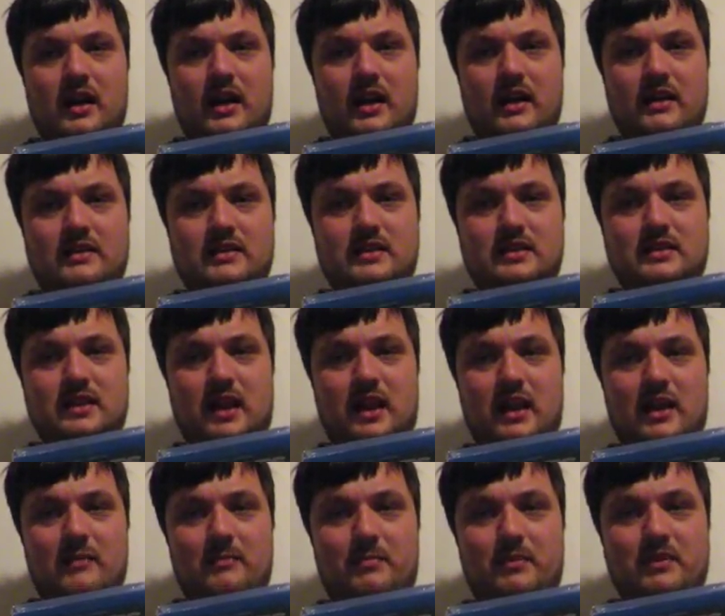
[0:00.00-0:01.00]
It says
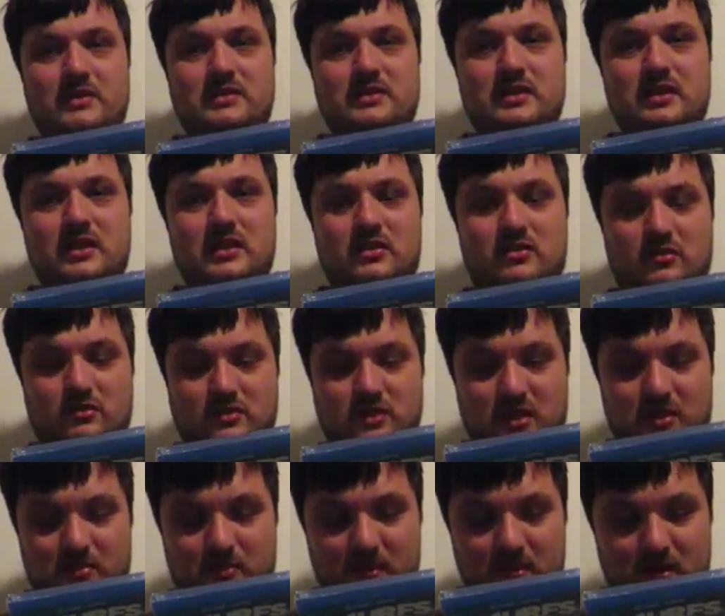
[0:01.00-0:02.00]
A, B, C. Does
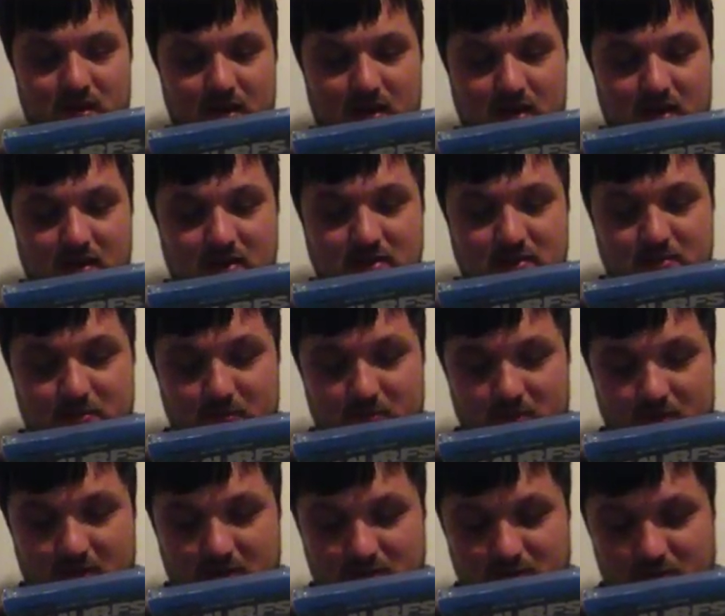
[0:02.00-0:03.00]
that mean that this
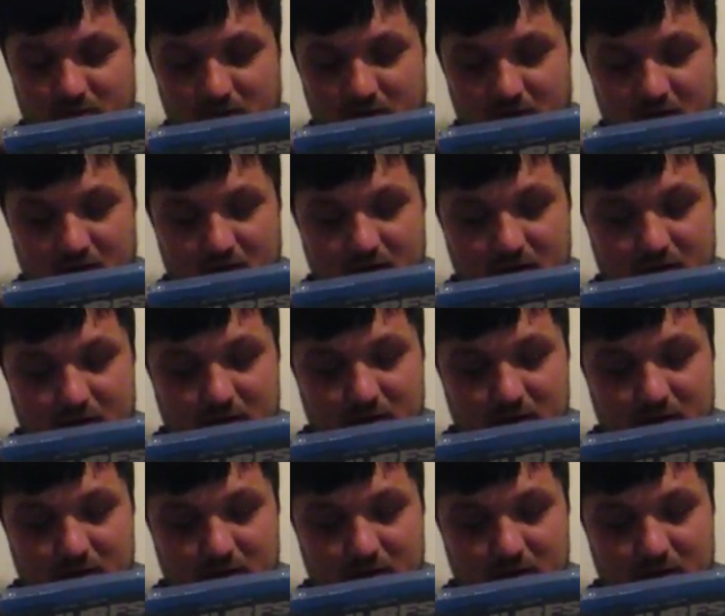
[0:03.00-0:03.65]
Blu-ray is fucking